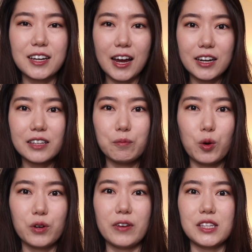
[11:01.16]
kind of
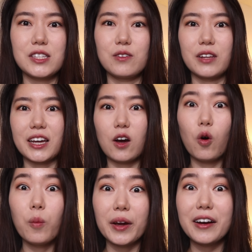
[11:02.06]
motivates you, like,
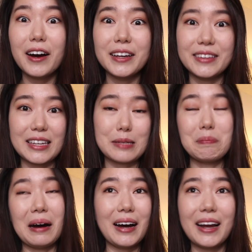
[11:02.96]
oh my god, that's
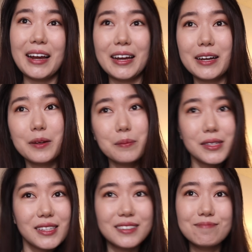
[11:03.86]
my abs.